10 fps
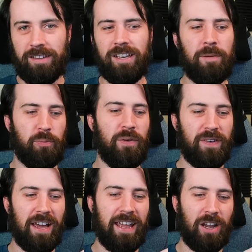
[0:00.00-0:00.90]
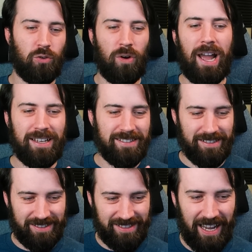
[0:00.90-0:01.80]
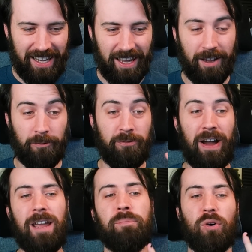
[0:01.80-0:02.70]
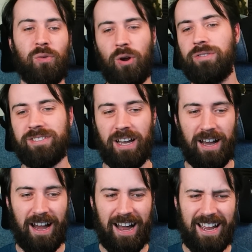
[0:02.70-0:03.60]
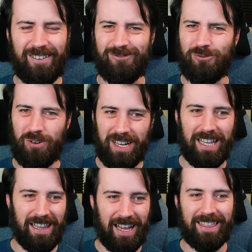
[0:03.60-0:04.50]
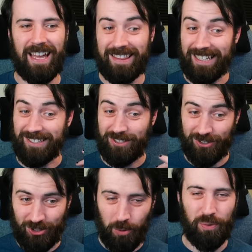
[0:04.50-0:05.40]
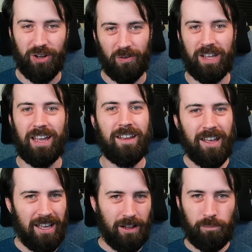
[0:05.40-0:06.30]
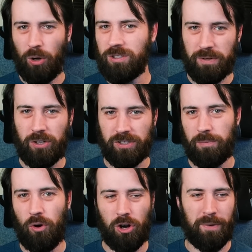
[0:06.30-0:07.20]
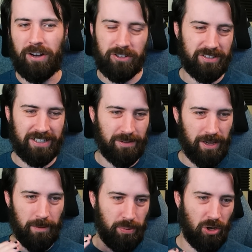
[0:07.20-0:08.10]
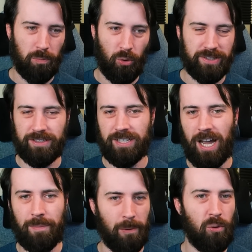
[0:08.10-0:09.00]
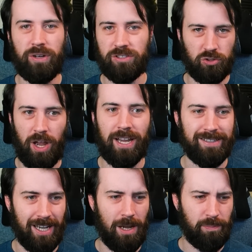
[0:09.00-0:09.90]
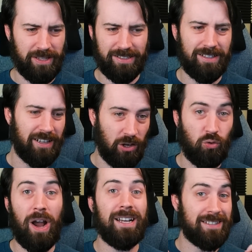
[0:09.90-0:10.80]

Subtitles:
Yep, we've got a grass psychic Viperusa. I really like that. That's super unique. Most Medusa Pokemon are just like some kind of pure poison type or poison dragon type, but this is a grass